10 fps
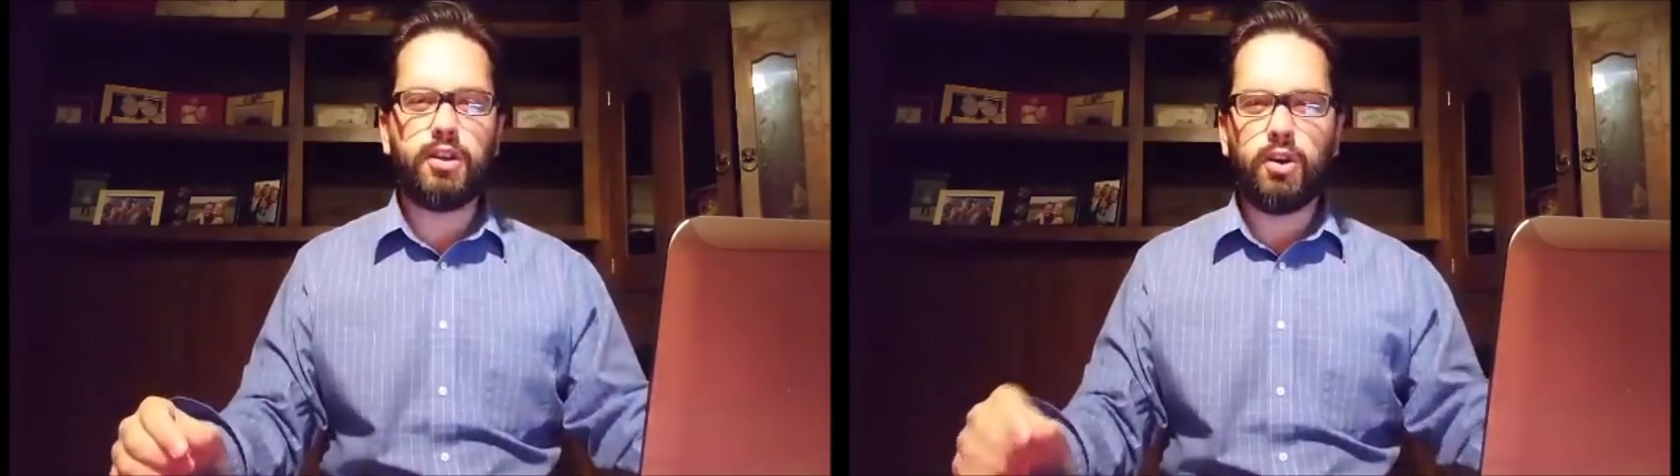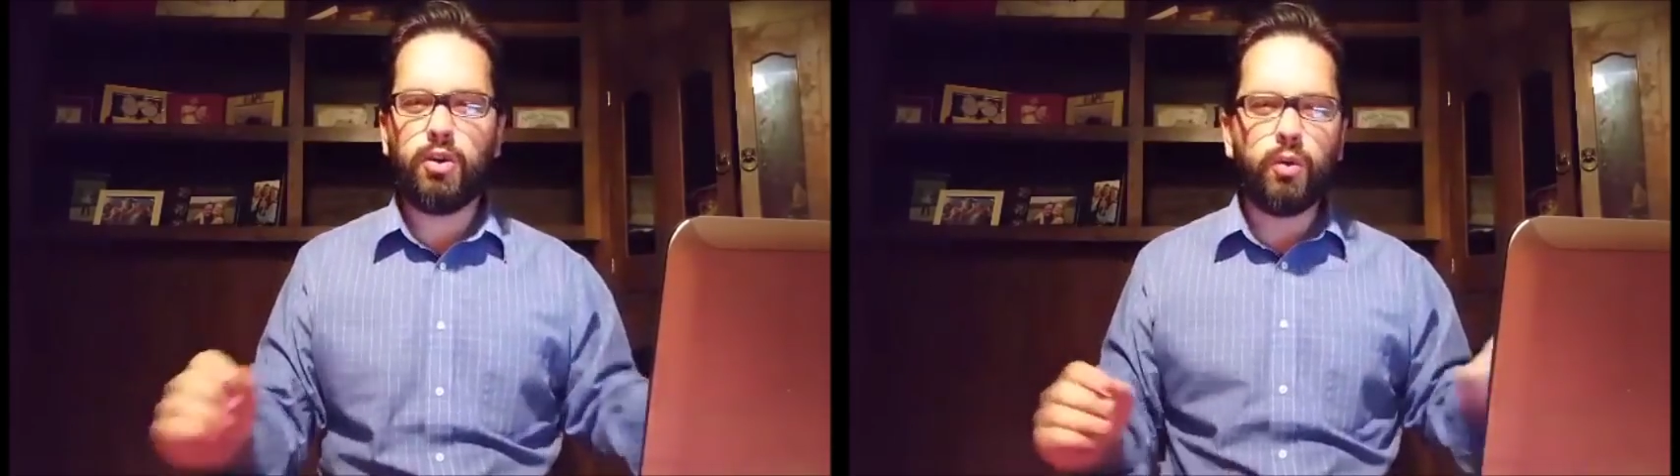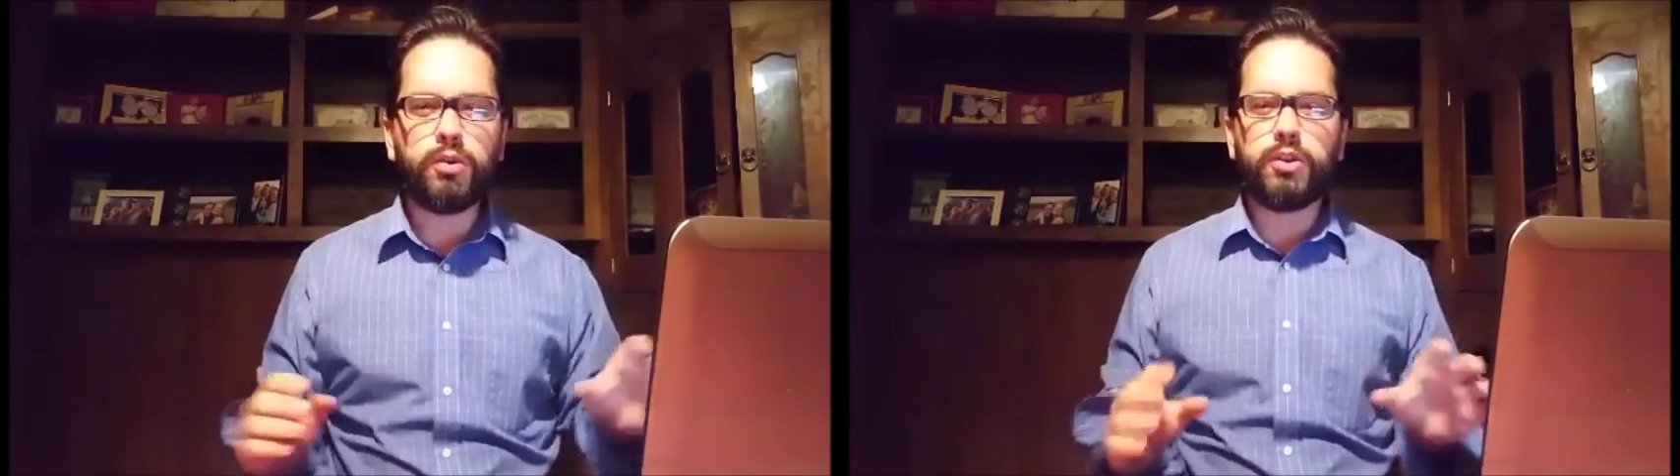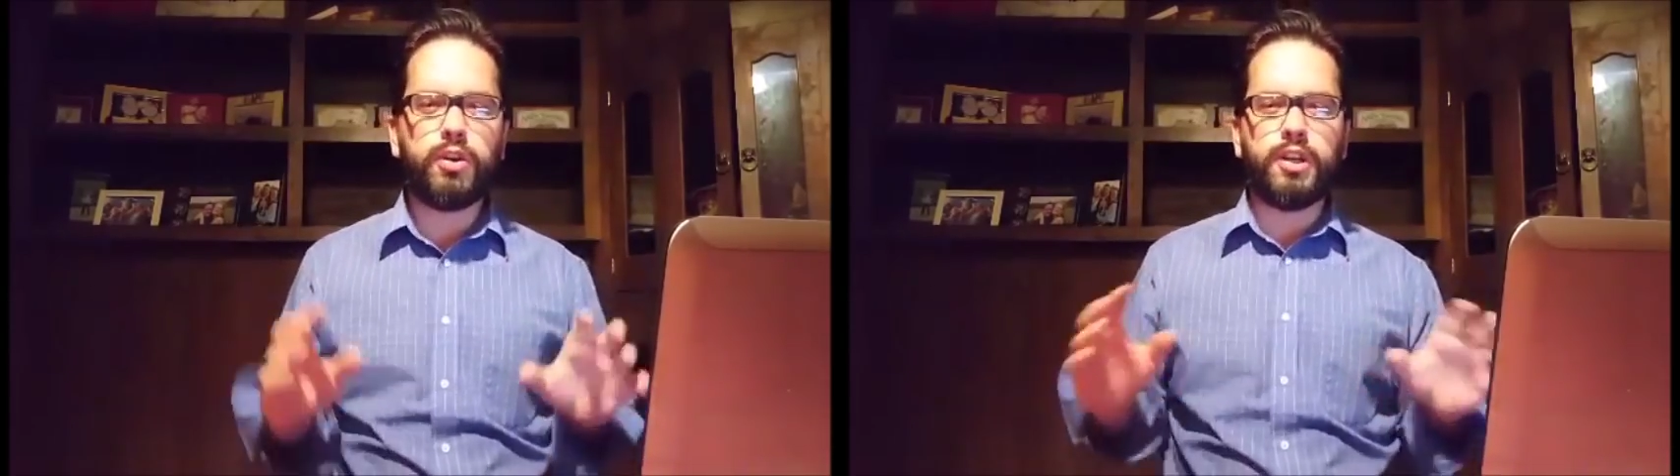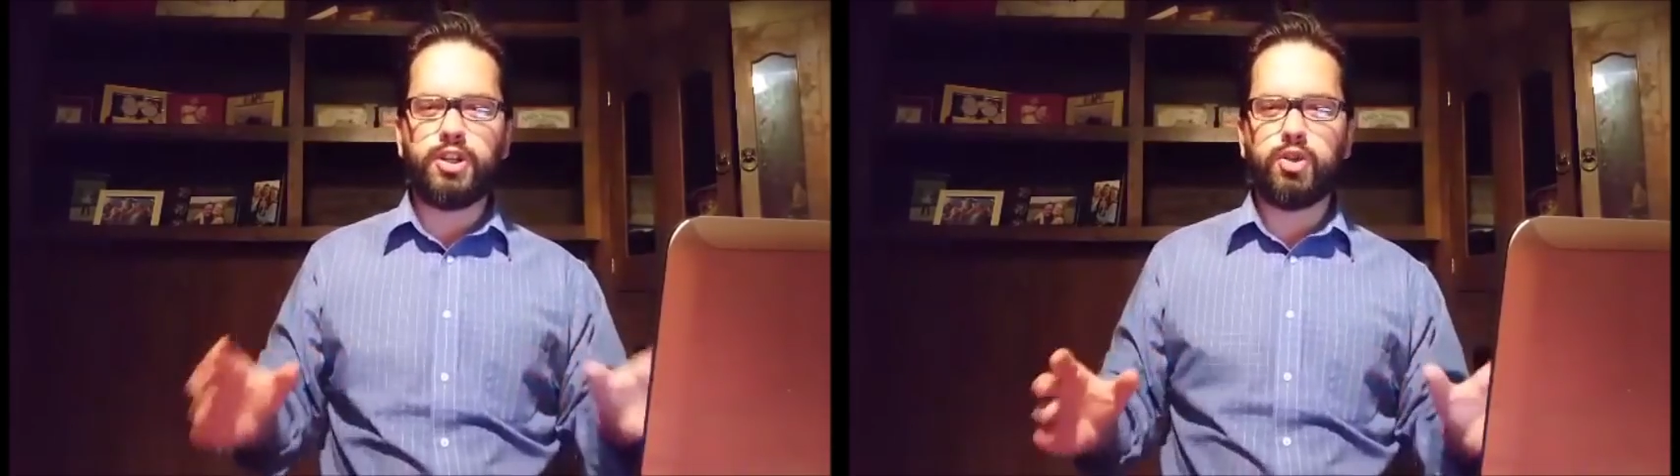You know, no one's
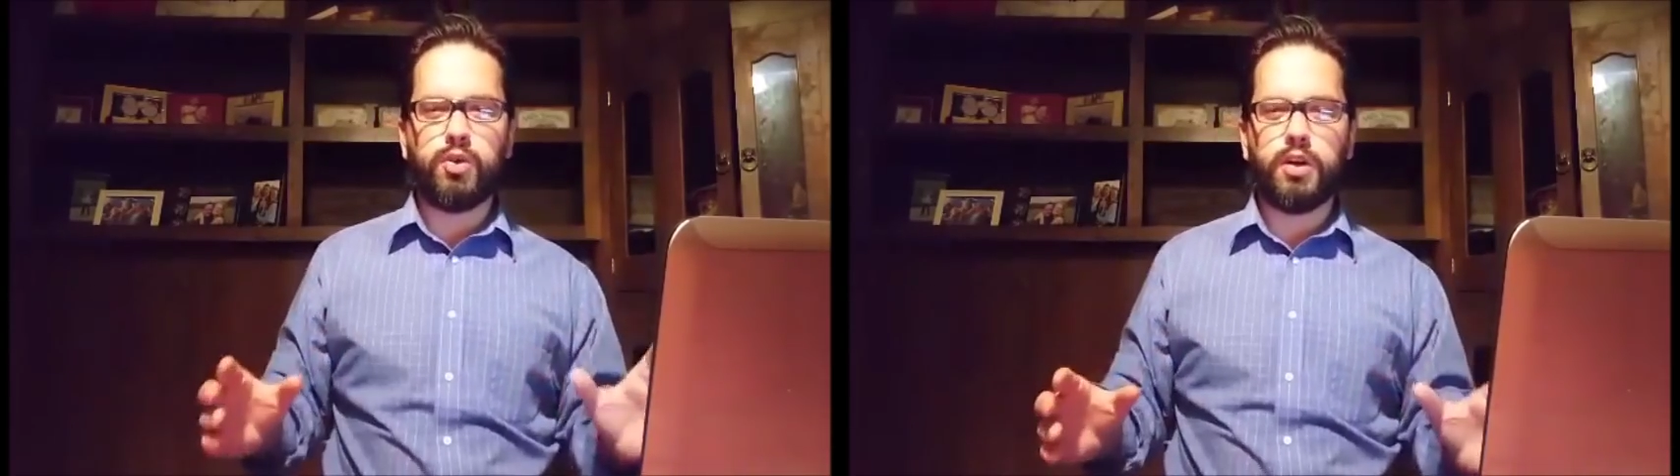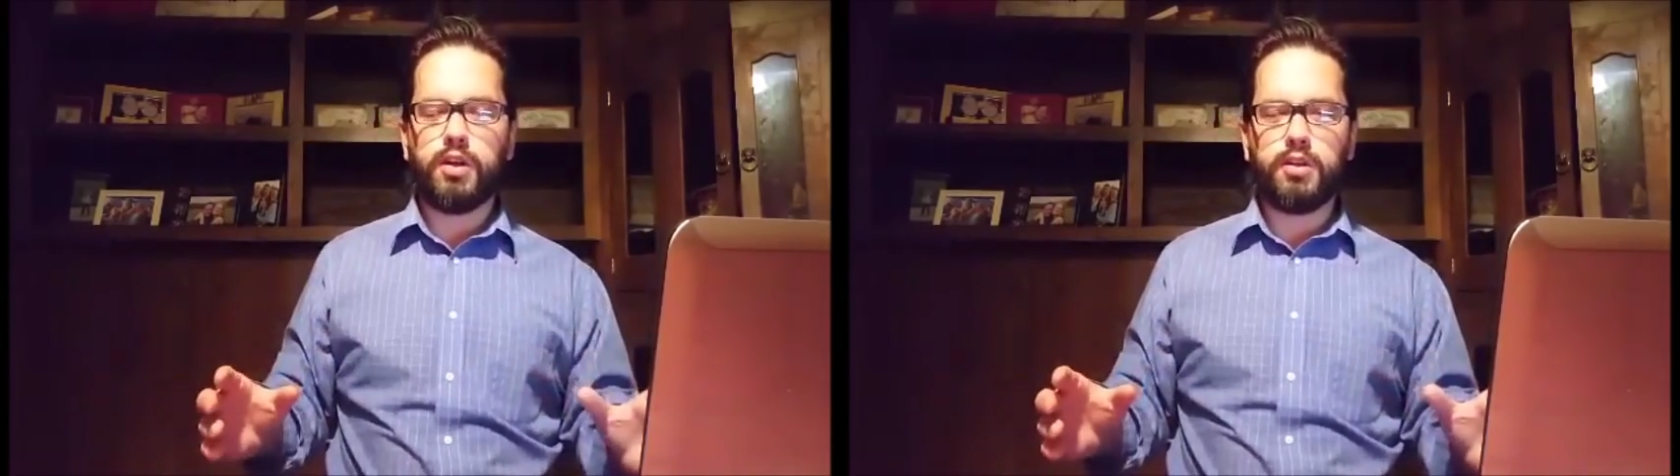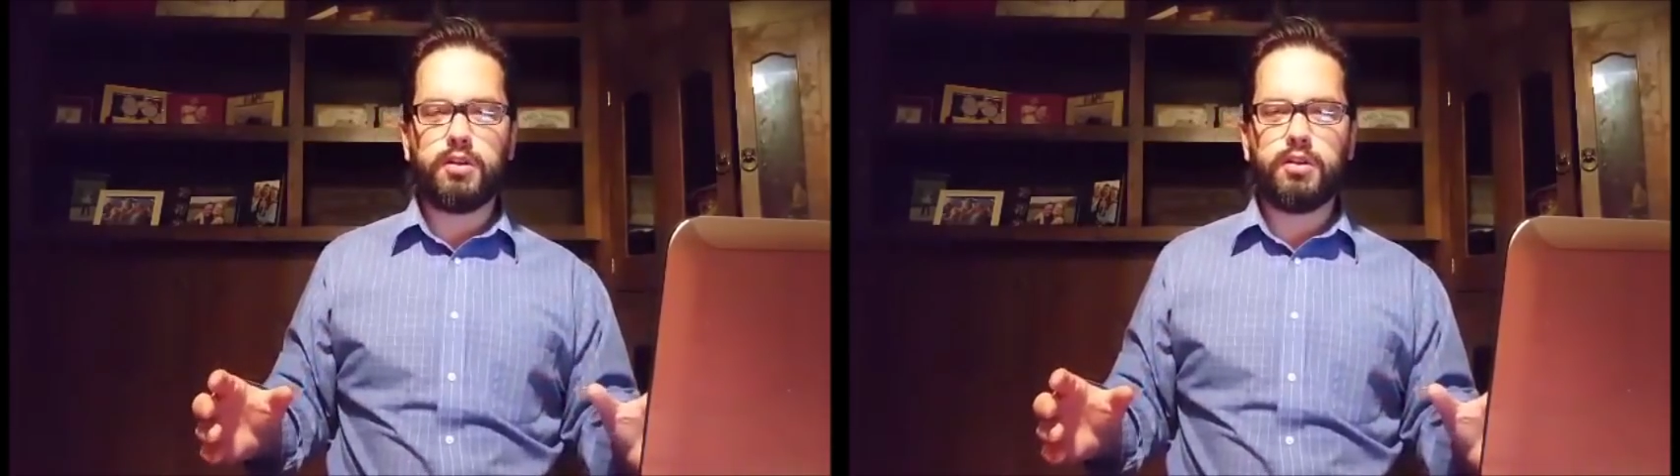gonna enjoy it.